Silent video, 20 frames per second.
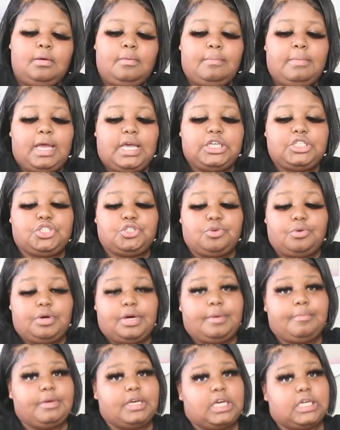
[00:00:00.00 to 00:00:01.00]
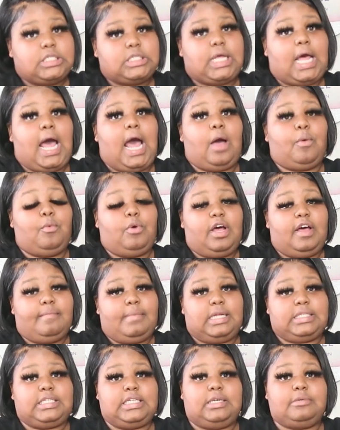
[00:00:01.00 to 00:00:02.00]
make sure, because I will have
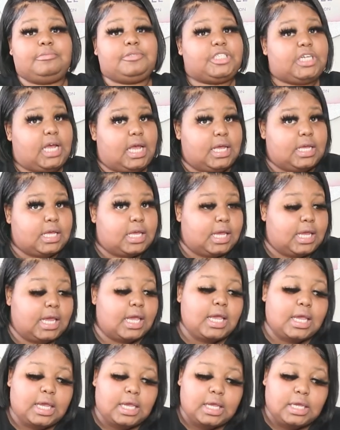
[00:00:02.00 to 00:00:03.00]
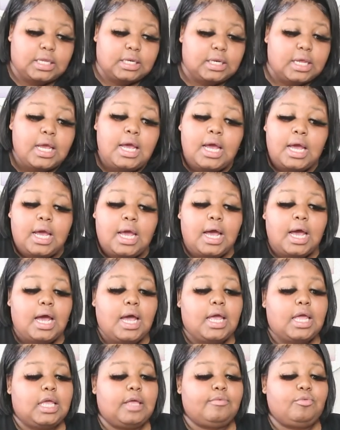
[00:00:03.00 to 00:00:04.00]
my team check, and
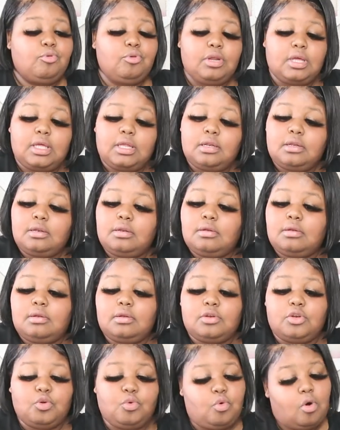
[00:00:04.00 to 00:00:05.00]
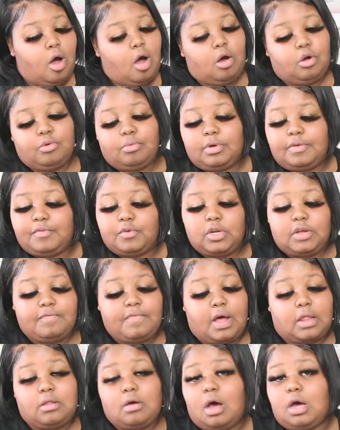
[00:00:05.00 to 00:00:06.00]
if you didn't do all, if you didn't
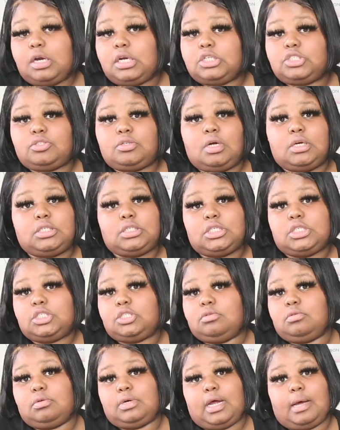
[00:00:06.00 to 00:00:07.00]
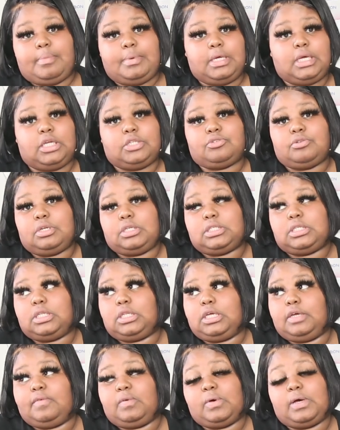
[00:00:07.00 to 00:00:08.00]
follow all the instructions, you will not be entered into
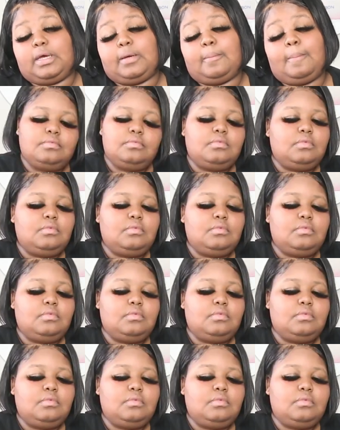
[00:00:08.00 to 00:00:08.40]
the giveaway.